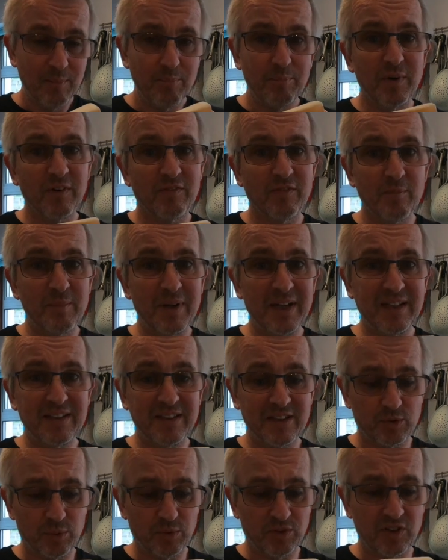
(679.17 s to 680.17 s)
But for me,
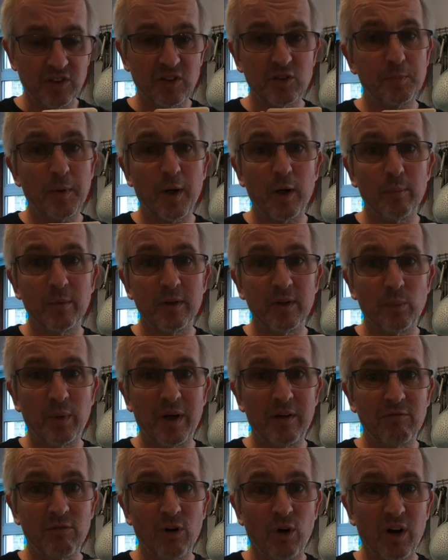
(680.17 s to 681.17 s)
this was an experiment that
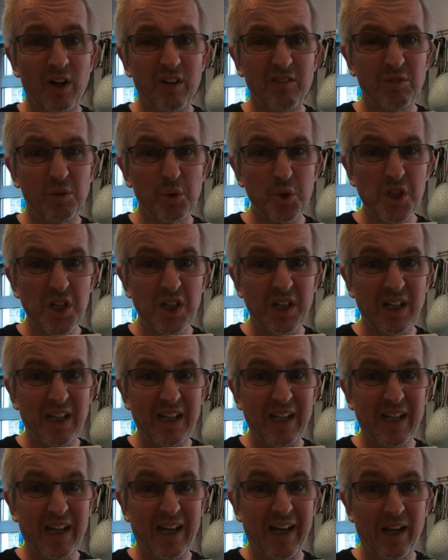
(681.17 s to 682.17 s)
went wrong,
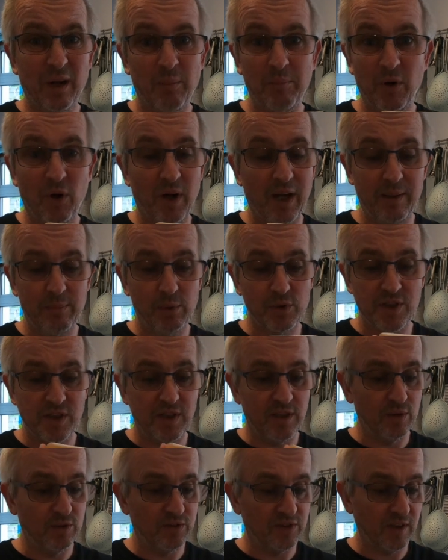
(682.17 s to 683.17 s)
unfortunately, and I'm not able to
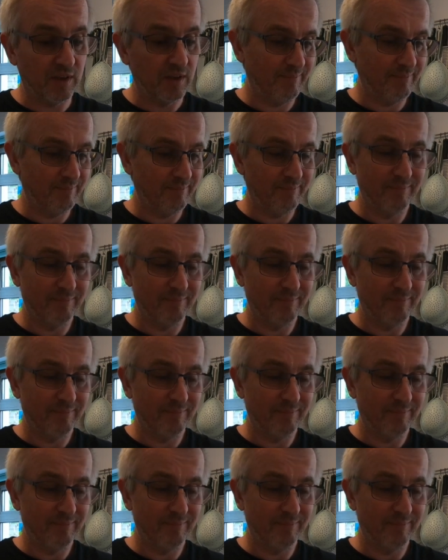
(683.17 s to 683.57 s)
use it.